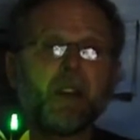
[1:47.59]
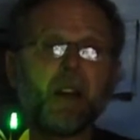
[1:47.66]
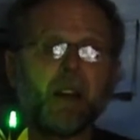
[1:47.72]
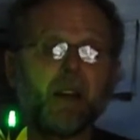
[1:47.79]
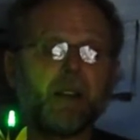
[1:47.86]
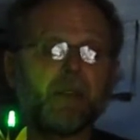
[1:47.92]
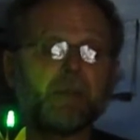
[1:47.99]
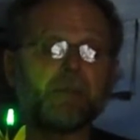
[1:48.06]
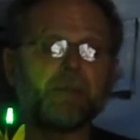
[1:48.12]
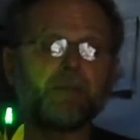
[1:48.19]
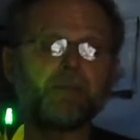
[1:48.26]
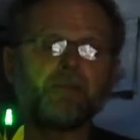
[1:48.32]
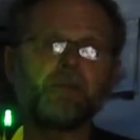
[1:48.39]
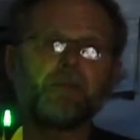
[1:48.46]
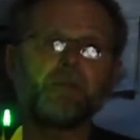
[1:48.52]
Um,
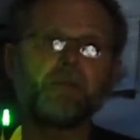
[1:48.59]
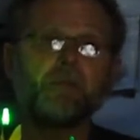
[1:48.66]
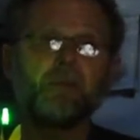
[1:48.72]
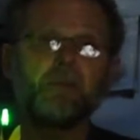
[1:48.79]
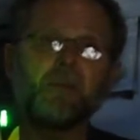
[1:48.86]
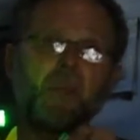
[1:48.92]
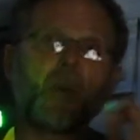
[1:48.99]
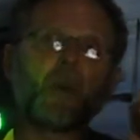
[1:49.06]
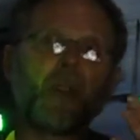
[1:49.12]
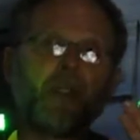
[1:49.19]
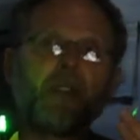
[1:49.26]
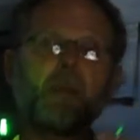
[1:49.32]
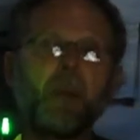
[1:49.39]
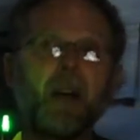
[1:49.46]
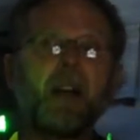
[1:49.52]
though you
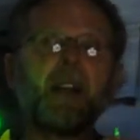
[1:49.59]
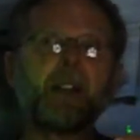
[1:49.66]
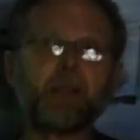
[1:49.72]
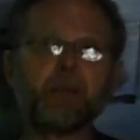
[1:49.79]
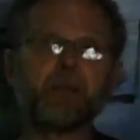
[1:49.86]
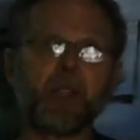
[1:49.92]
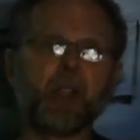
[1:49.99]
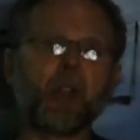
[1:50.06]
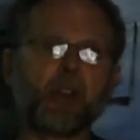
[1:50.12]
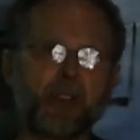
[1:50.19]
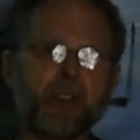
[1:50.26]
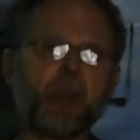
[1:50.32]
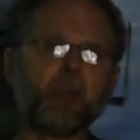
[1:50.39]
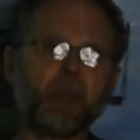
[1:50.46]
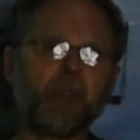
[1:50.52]
have to buy a
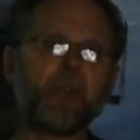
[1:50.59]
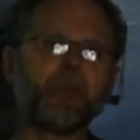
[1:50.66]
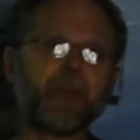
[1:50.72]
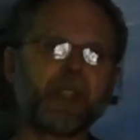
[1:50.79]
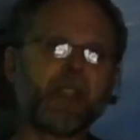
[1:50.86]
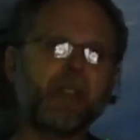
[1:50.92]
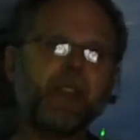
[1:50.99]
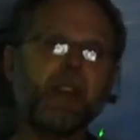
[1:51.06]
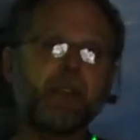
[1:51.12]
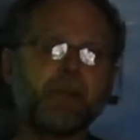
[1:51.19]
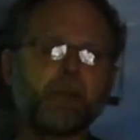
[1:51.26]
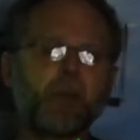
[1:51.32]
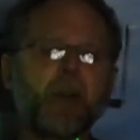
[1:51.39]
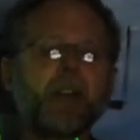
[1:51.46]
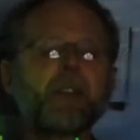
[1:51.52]
large number of them to get that
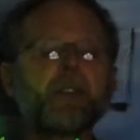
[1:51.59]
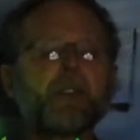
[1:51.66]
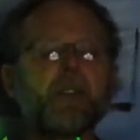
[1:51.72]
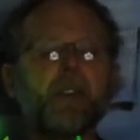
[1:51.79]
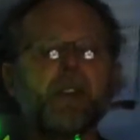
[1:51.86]
price,